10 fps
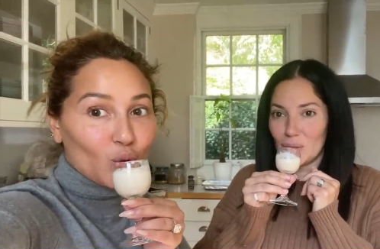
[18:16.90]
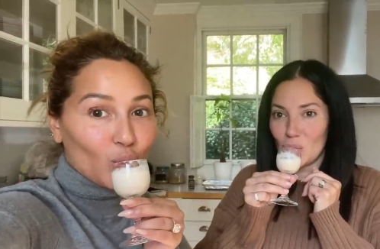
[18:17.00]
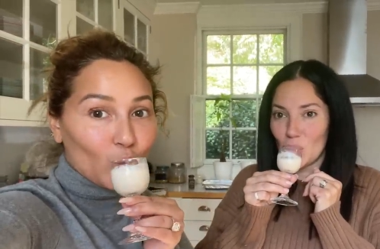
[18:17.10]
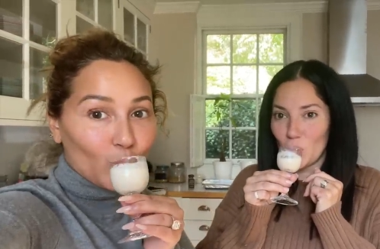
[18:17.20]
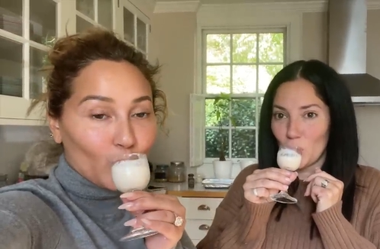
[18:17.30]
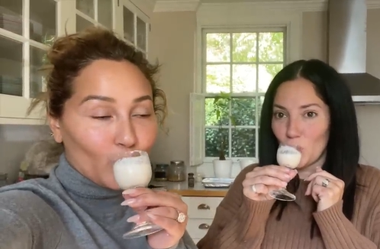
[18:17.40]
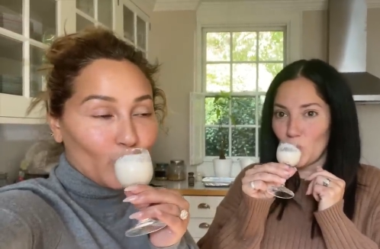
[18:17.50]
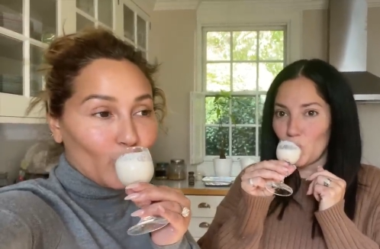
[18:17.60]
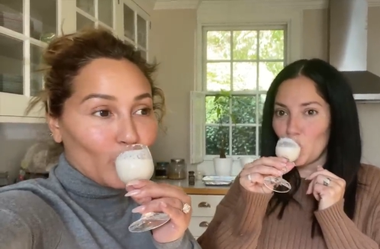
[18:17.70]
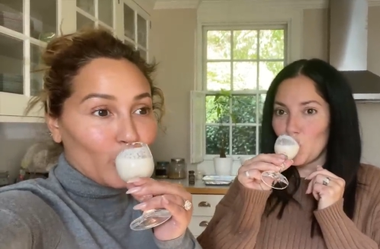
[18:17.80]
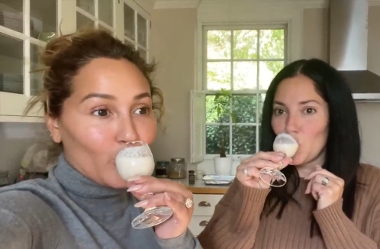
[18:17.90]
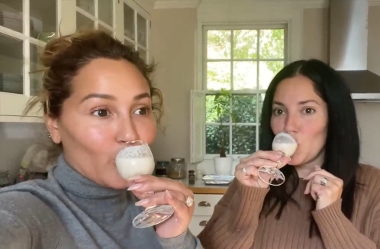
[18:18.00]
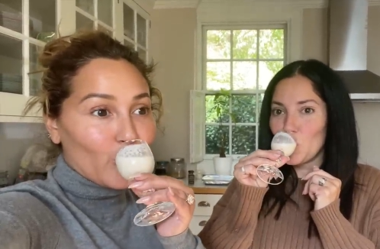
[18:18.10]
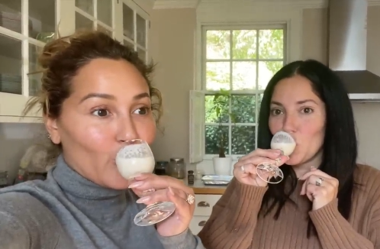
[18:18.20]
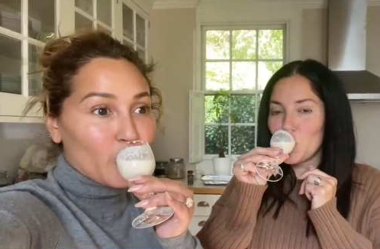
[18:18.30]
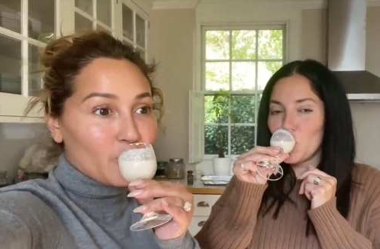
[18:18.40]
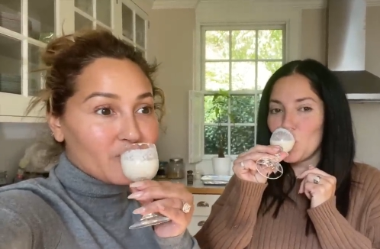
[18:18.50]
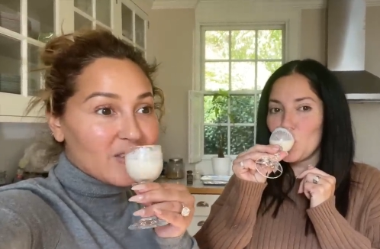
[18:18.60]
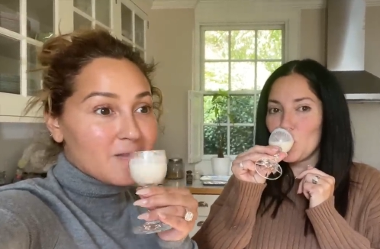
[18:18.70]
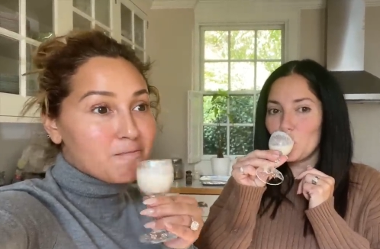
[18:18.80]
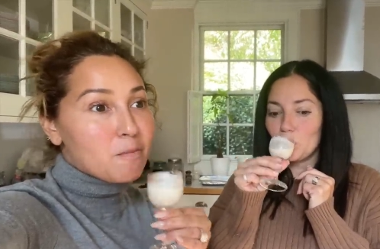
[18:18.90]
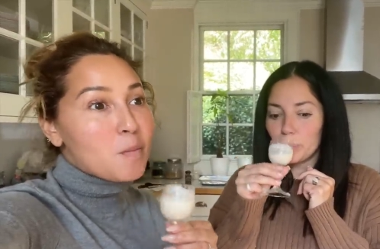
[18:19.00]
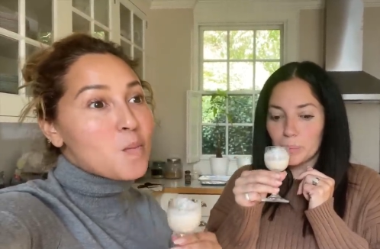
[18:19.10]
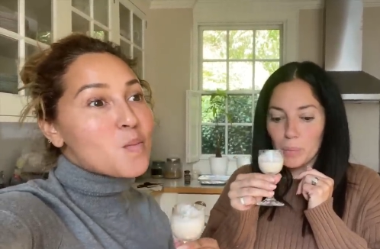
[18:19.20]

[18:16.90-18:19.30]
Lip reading: (no one is talking)